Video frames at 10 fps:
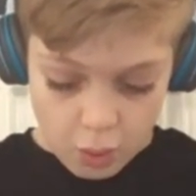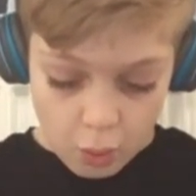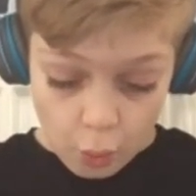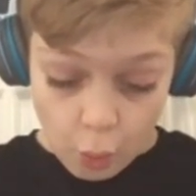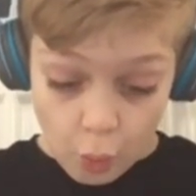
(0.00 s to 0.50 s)

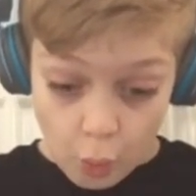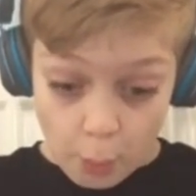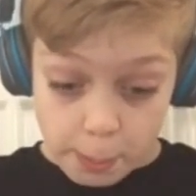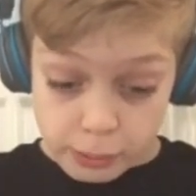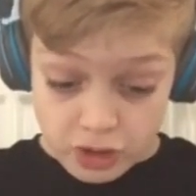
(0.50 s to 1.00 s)

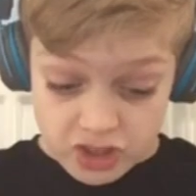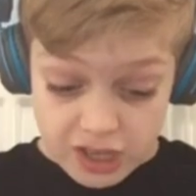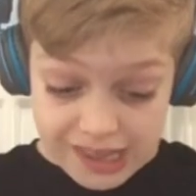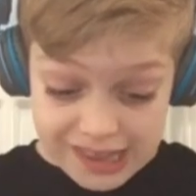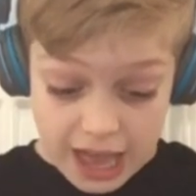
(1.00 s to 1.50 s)
Oh, plus
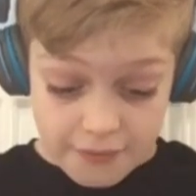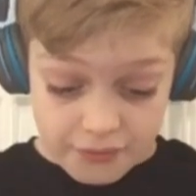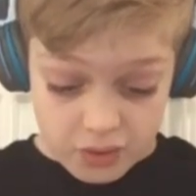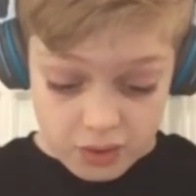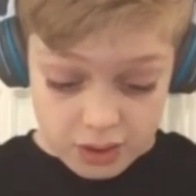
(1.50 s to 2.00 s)
11?
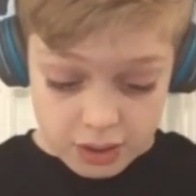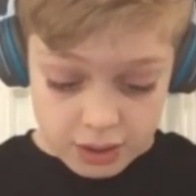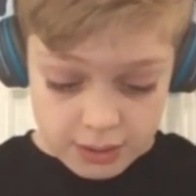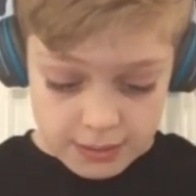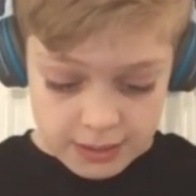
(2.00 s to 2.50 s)

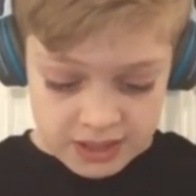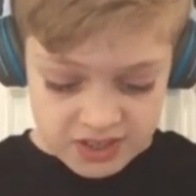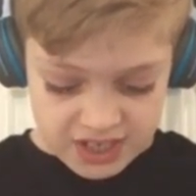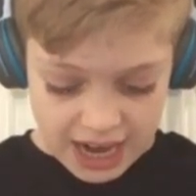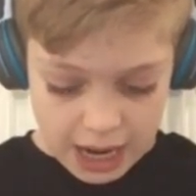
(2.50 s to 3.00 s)

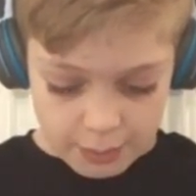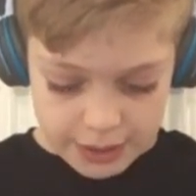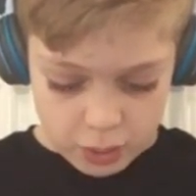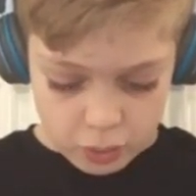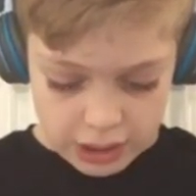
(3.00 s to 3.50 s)

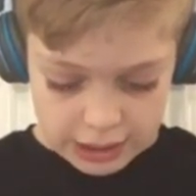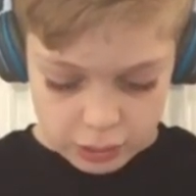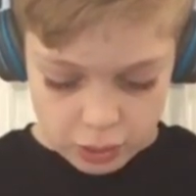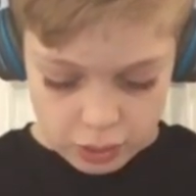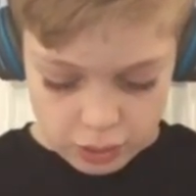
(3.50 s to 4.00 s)
Sorry, you gotta
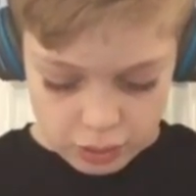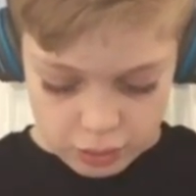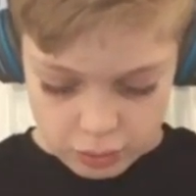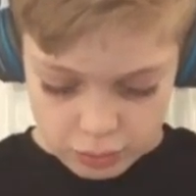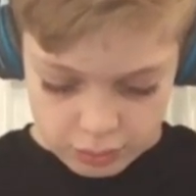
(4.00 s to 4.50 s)

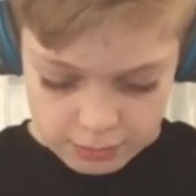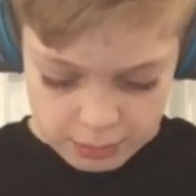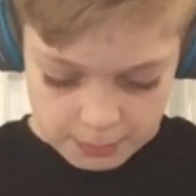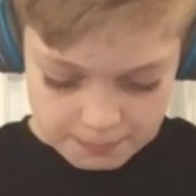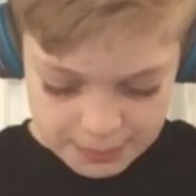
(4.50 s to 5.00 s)
go.
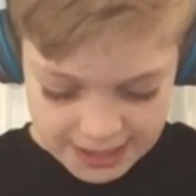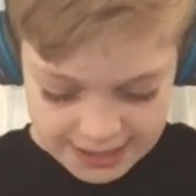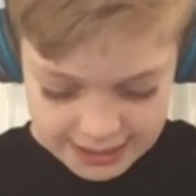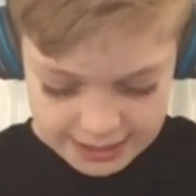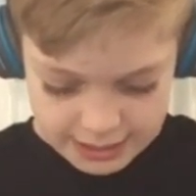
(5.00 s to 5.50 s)

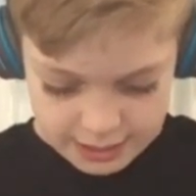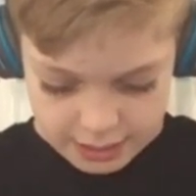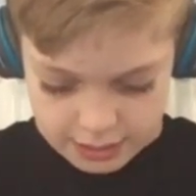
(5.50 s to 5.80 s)
Bye-bye.